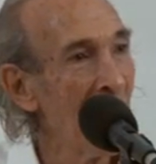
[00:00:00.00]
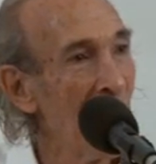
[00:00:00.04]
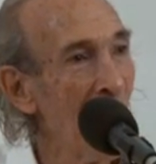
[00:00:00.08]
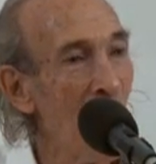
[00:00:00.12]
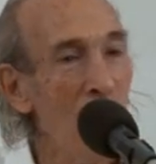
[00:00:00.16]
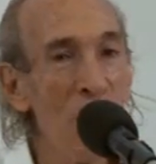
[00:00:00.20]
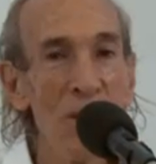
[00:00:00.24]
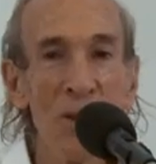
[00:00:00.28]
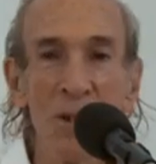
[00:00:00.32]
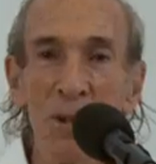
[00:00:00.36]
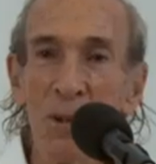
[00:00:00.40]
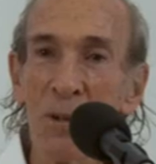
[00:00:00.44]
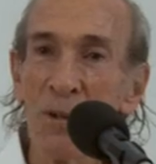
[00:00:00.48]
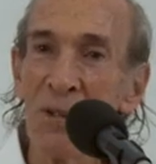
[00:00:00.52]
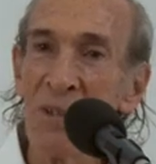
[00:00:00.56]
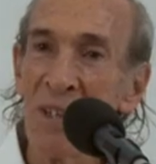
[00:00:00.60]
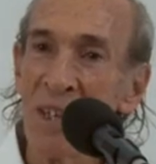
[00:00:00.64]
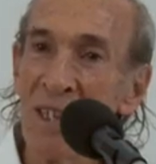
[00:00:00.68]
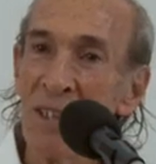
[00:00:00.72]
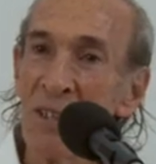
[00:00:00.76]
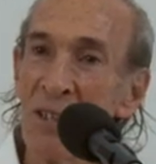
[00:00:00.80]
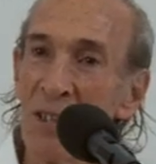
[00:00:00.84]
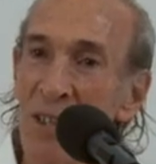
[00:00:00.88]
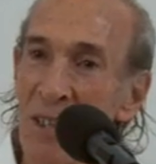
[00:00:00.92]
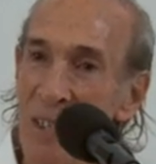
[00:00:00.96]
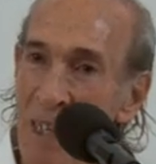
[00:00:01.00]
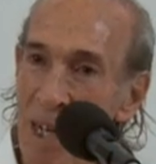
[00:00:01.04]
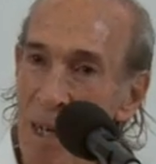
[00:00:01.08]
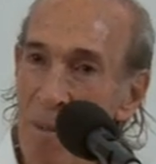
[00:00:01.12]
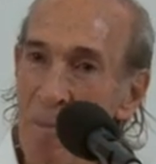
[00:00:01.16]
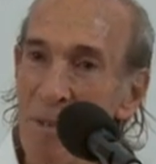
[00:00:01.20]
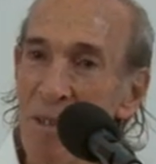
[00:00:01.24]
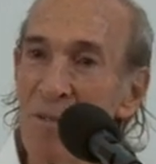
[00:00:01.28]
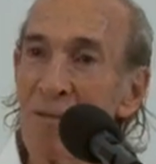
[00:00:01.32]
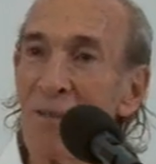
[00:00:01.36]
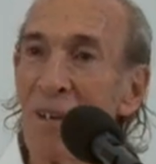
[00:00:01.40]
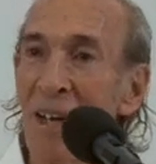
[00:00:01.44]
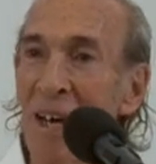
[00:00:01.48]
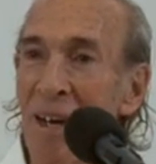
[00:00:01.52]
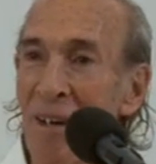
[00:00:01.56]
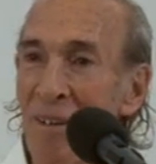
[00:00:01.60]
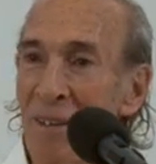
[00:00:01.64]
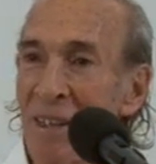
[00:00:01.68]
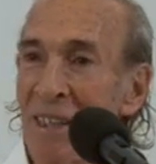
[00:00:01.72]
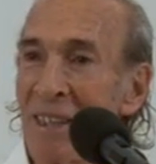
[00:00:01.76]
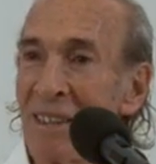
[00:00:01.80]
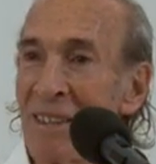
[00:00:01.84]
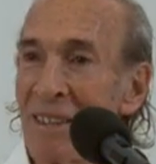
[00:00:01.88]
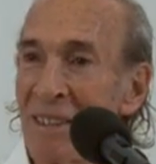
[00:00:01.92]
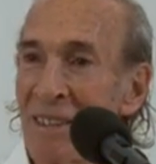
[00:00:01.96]
Or do you think she named the
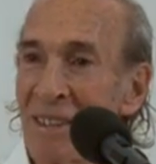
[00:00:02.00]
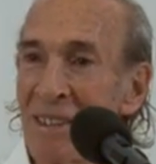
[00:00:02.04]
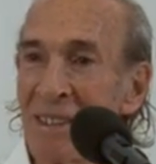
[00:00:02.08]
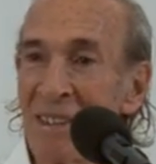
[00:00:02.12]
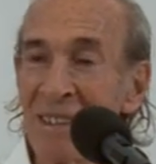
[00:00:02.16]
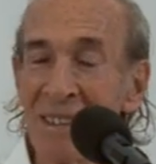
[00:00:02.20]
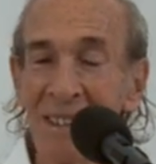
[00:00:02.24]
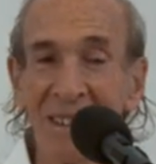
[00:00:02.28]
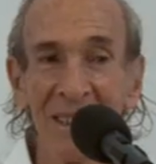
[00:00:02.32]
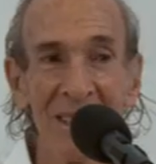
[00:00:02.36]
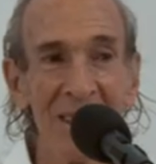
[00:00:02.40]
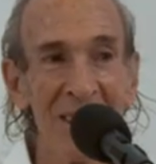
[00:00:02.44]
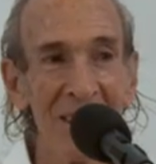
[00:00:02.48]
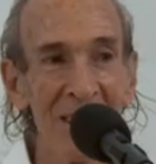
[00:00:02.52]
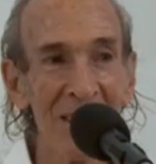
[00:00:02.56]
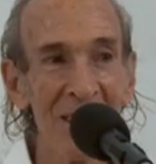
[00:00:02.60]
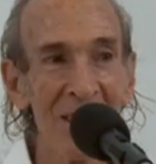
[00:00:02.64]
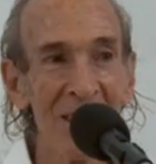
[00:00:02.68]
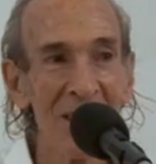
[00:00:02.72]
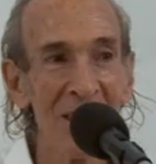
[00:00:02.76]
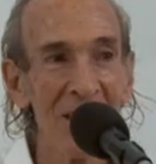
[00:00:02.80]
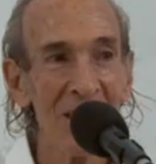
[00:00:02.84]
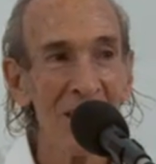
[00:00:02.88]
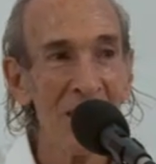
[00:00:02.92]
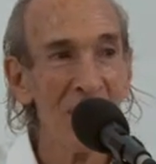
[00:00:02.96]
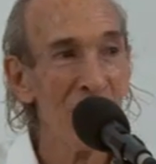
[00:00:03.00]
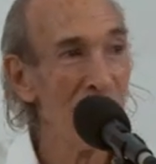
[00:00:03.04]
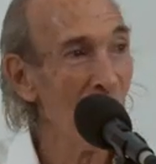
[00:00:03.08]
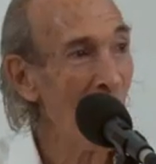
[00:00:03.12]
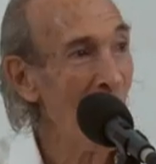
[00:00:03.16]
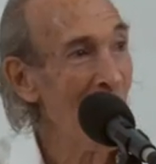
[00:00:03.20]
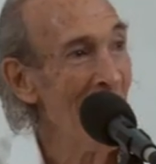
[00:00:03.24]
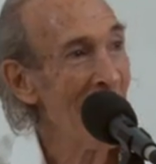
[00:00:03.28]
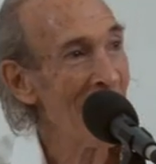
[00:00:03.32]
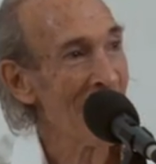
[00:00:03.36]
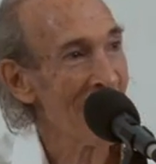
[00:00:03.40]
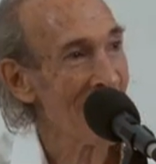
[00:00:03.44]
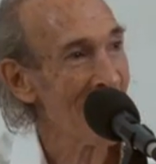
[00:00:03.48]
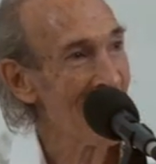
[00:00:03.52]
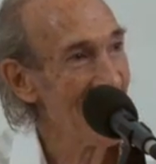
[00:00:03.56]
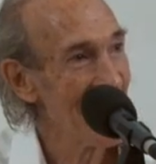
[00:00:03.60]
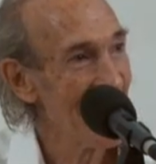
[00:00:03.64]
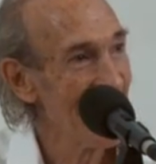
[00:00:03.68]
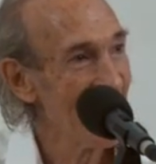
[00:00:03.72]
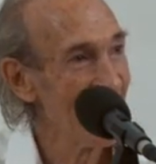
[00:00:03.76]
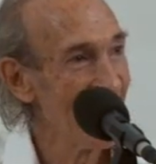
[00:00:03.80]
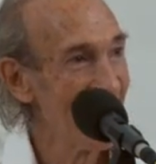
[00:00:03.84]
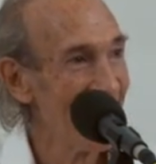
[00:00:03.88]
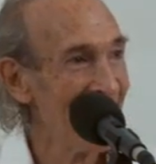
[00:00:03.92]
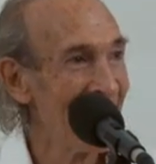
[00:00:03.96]
flower for
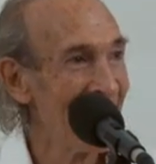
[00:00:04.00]
us?